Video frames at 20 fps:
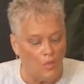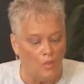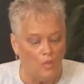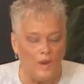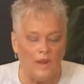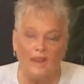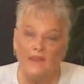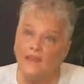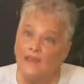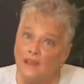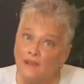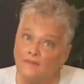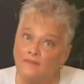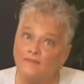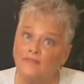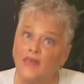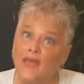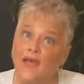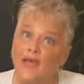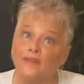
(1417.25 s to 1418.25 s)
we give
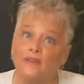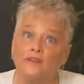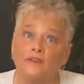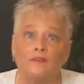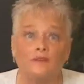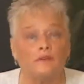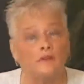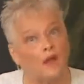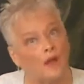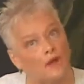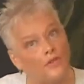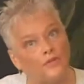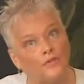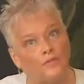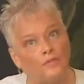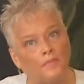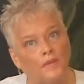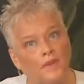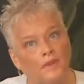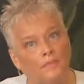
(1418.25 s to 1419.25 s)
that to other
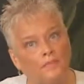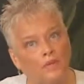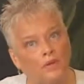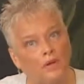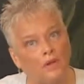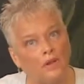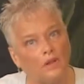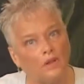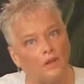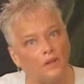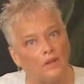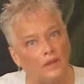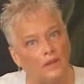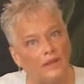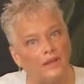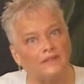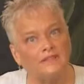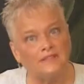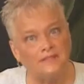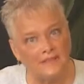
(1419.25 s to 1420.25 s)
people.
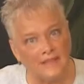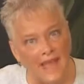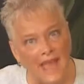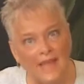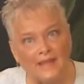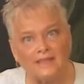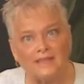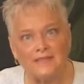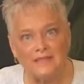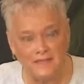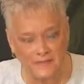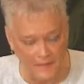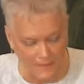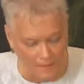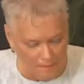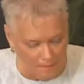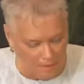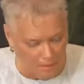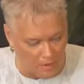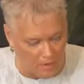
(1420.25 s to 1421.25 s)
It's that
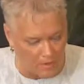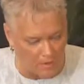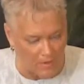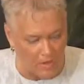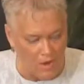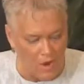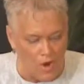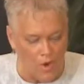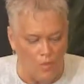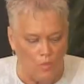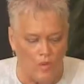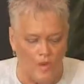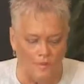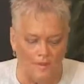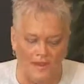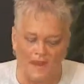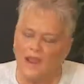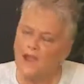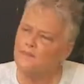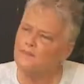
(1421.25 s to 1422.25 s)
simple. We
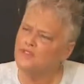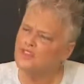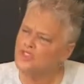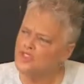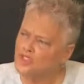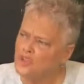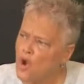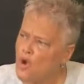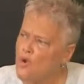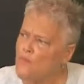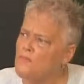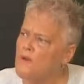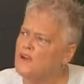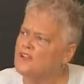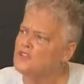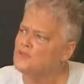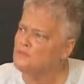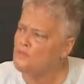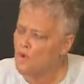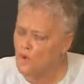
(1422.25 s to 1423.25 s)
become so
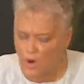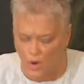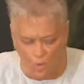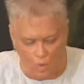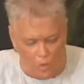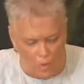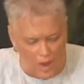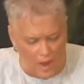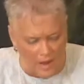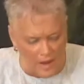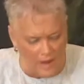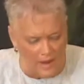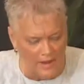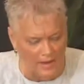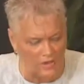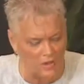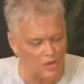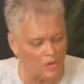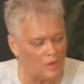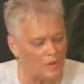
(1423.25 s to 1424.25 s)
much more
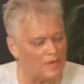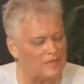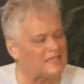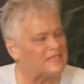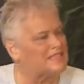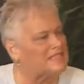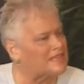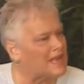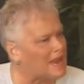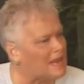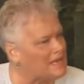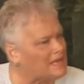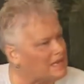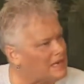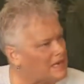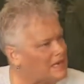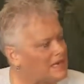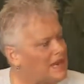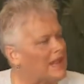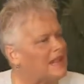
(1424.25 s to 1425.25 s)
willing to extend
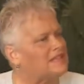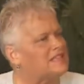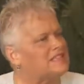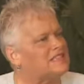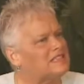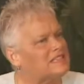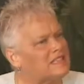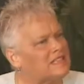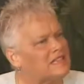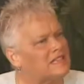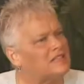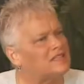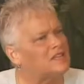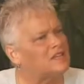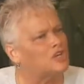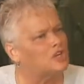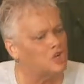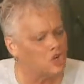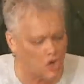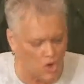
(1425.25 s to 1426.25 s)
it and see
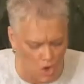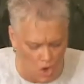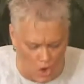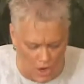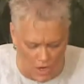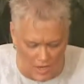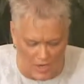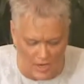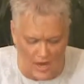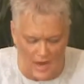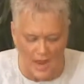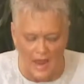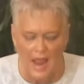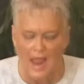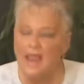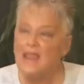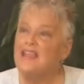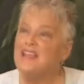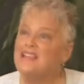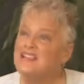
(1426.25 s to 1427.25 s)
the good
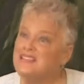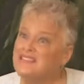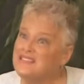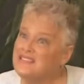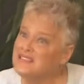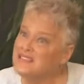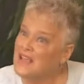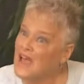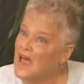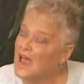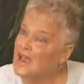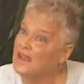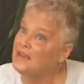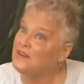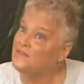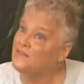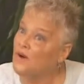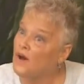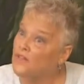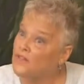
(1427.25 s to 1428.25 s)
inside
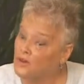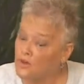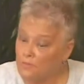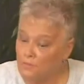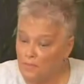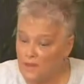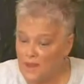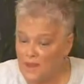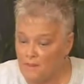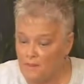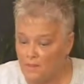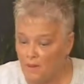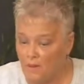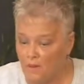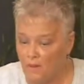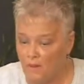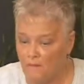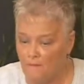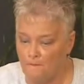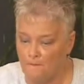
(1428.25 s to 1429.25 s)
of other
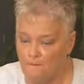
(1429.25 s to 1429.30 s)
people.